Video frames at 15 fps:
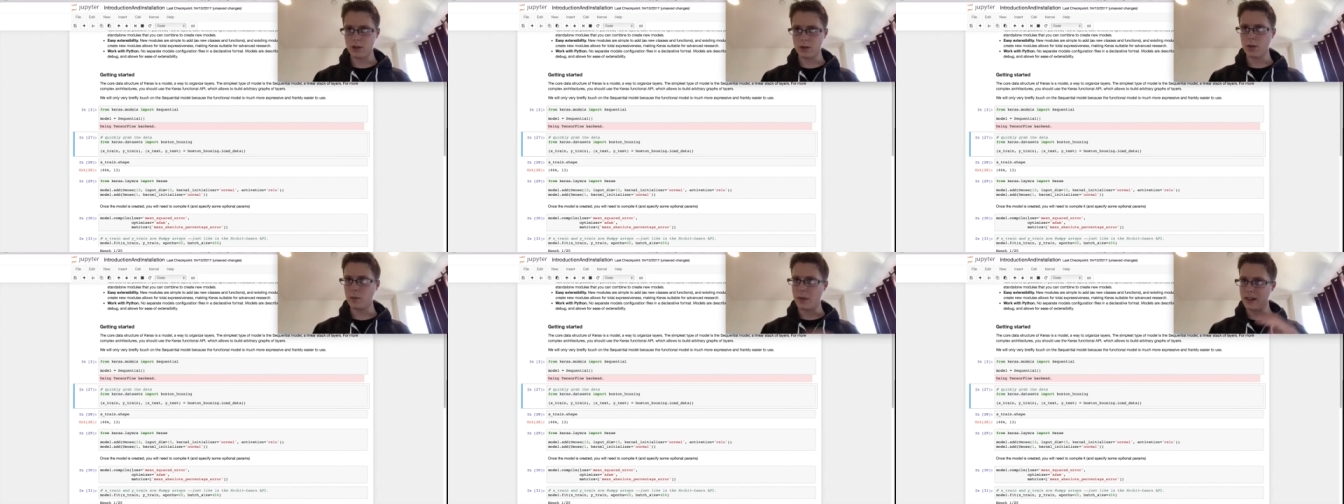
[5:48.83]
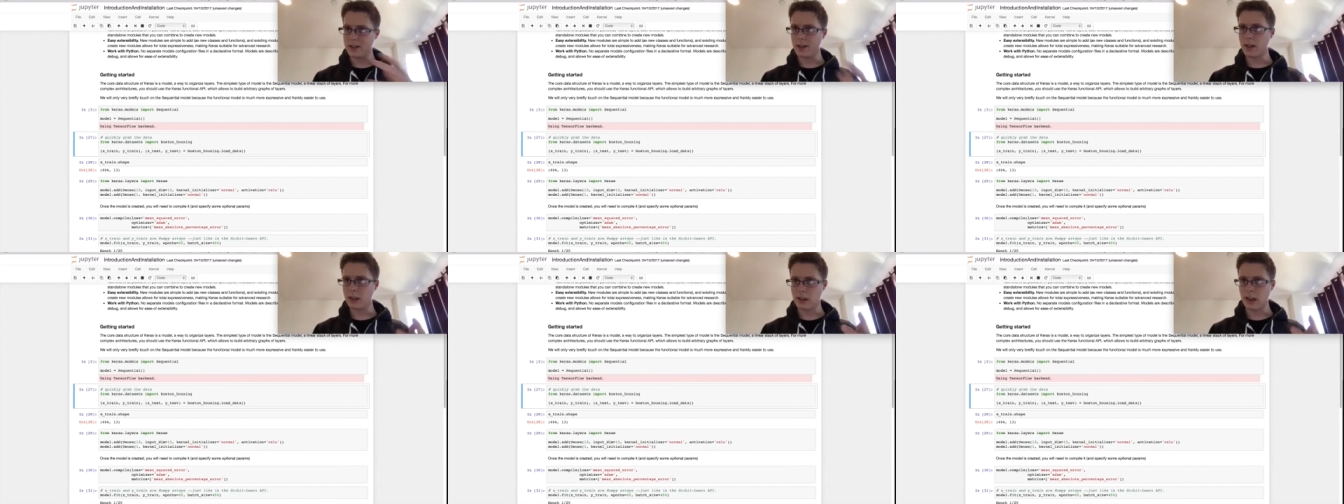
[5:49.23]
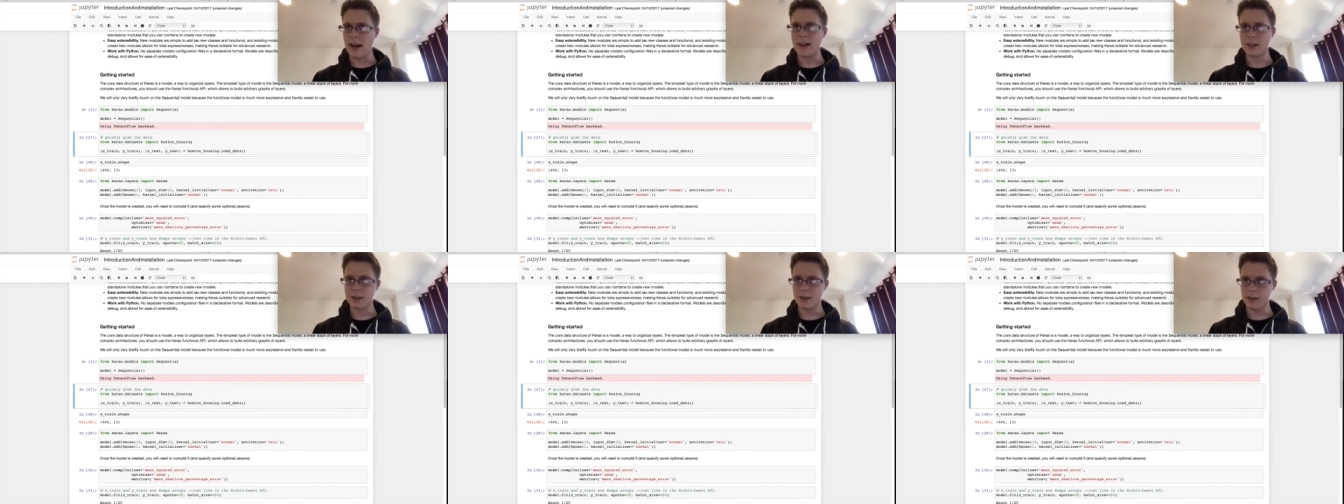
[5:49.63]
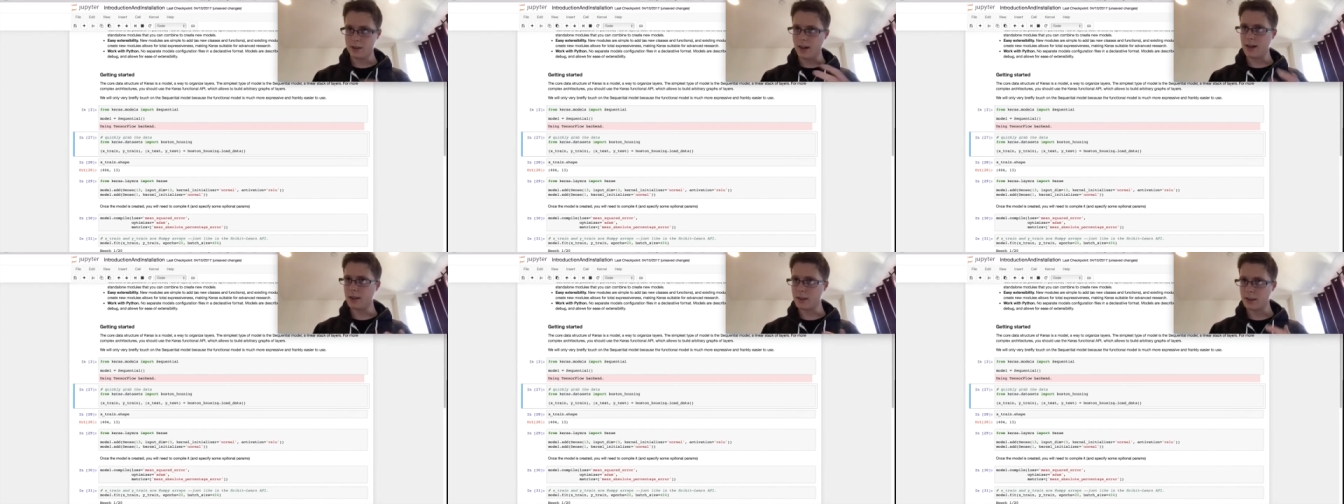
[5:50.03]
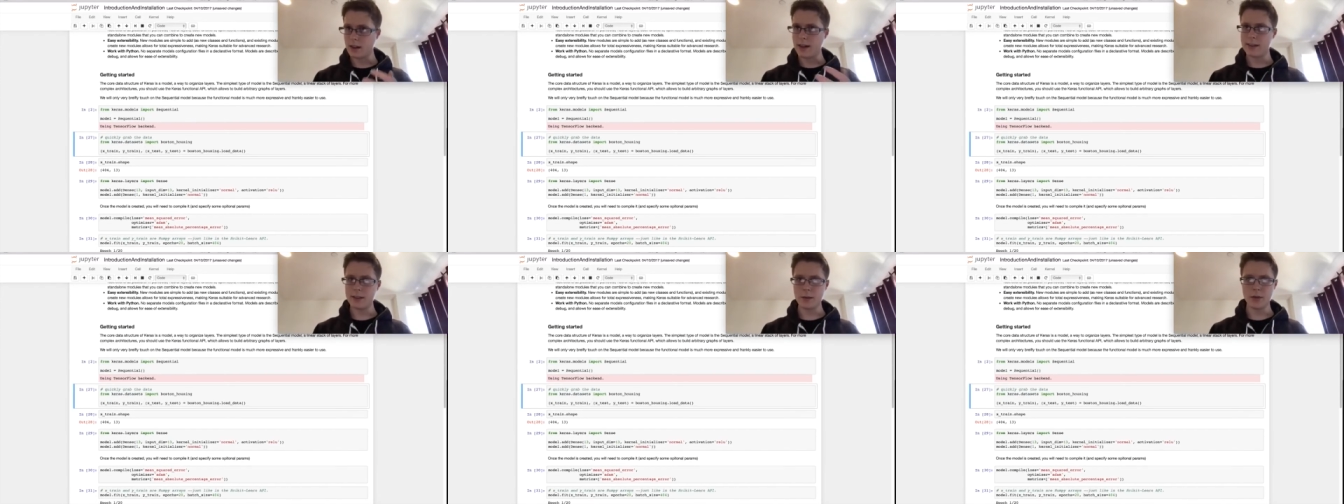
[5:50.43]
do a basic class in data
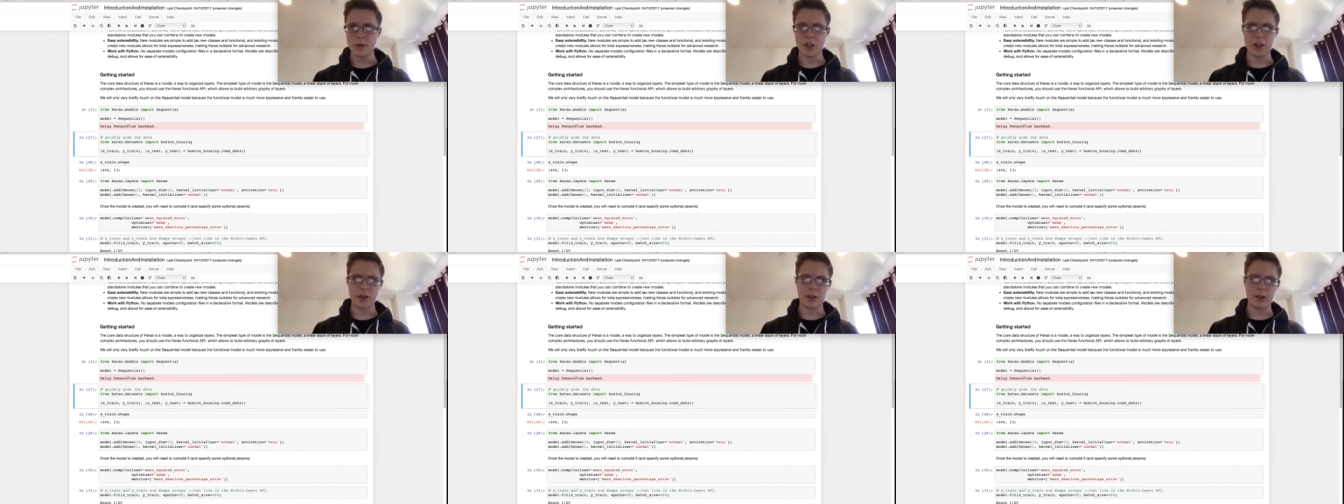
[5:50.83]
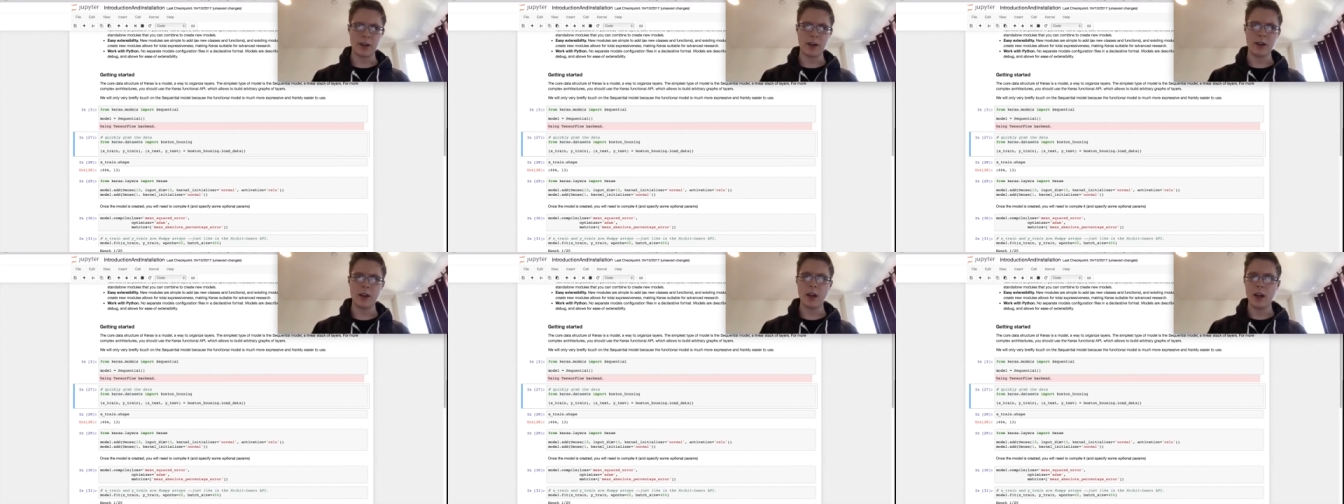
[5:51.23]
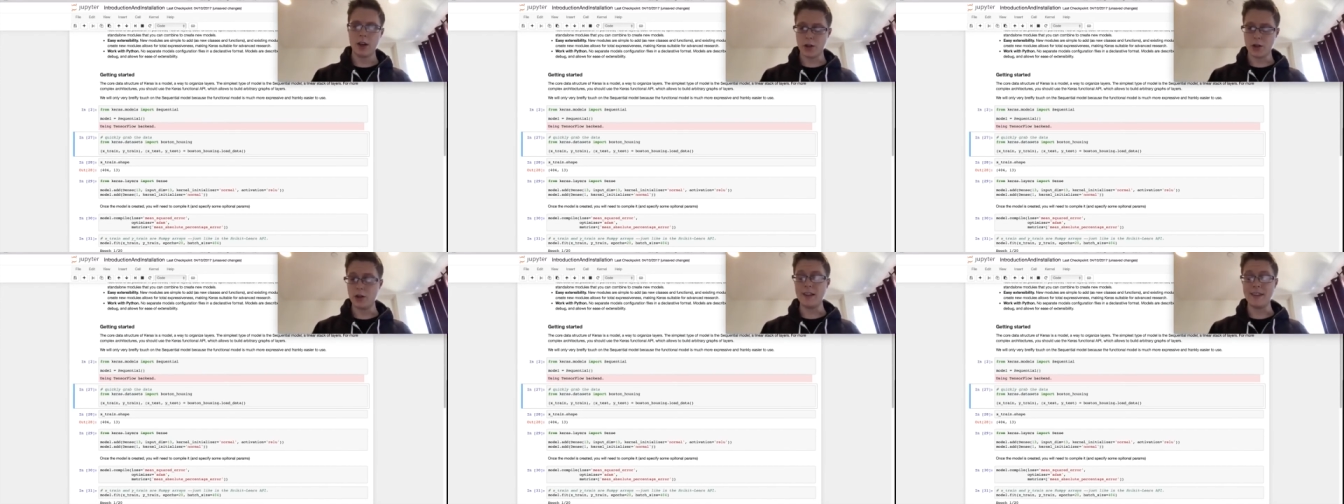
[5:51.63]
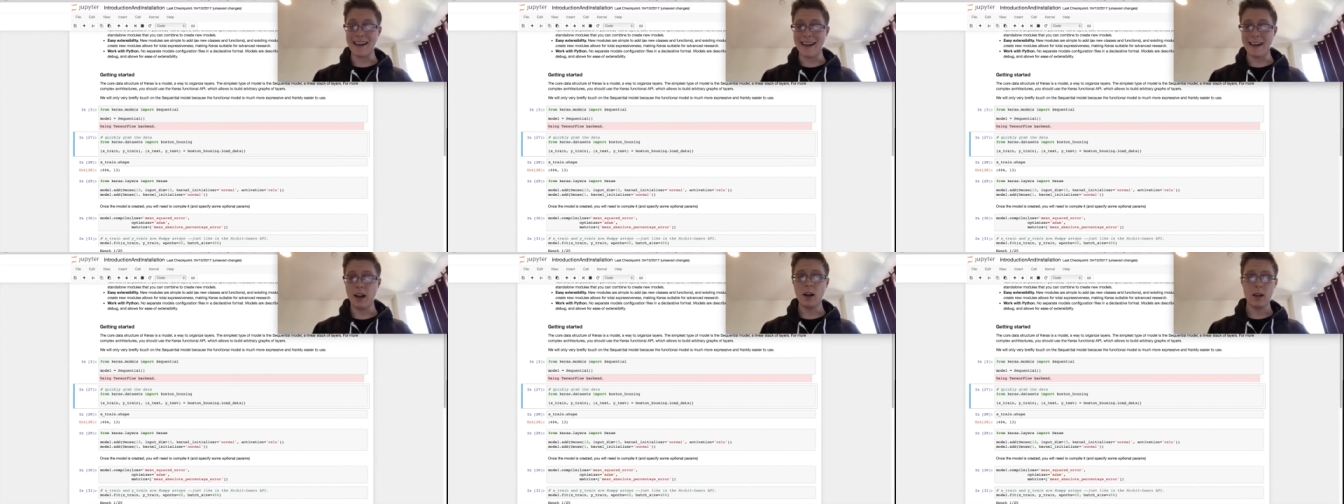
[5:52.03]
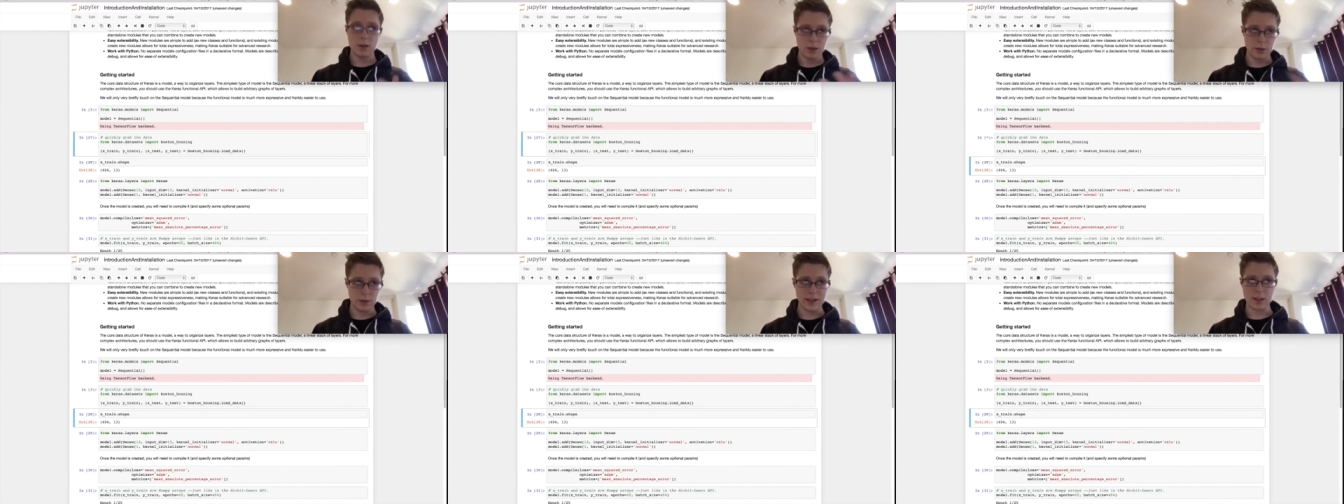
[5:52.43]
science and machine learning. You need data,
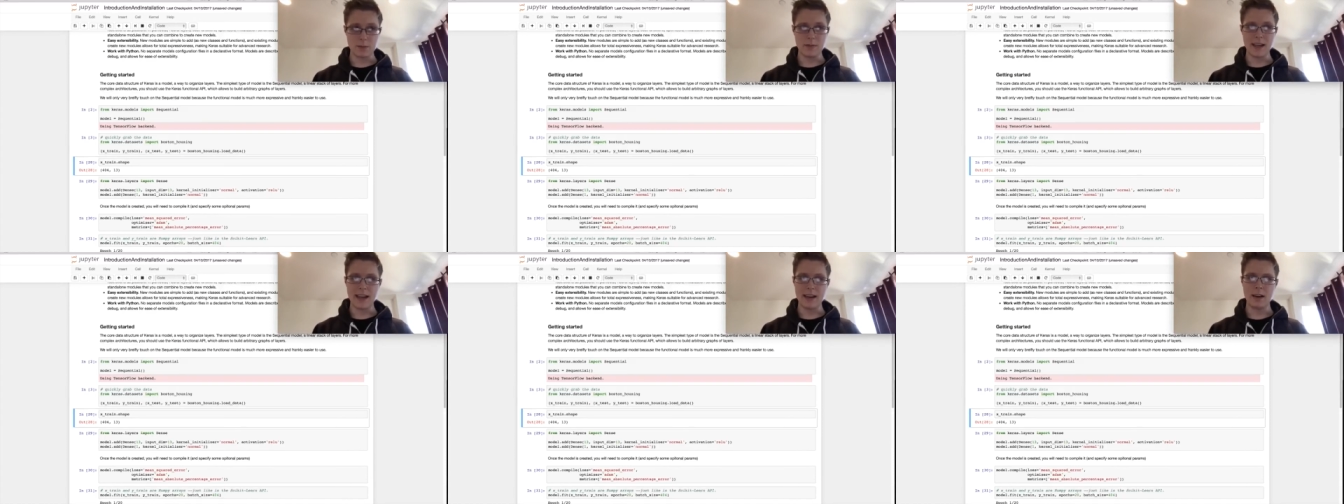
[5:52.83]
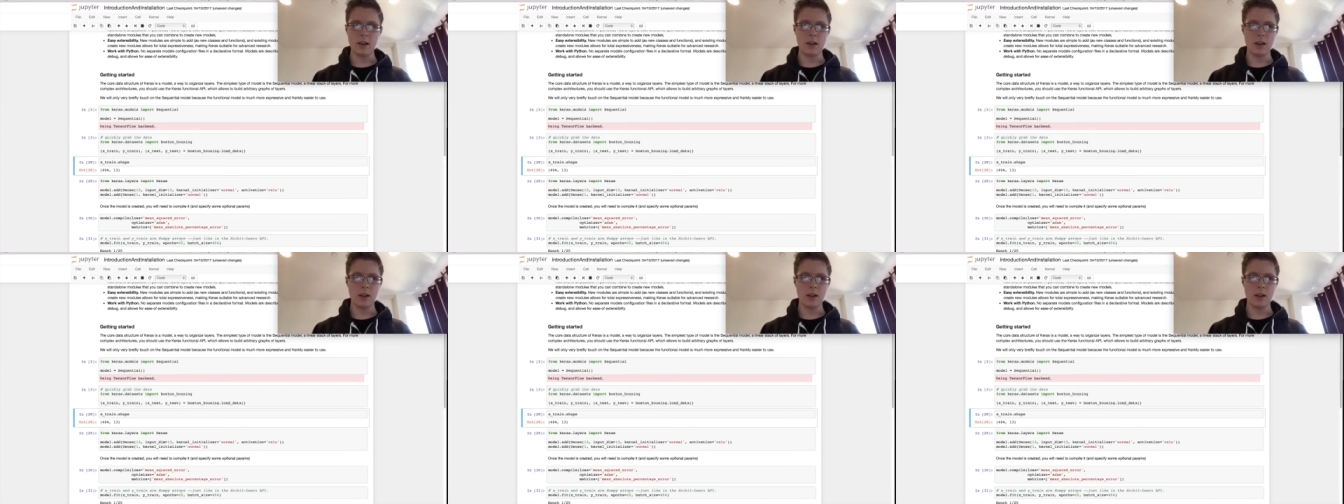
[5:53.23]
so we get some data.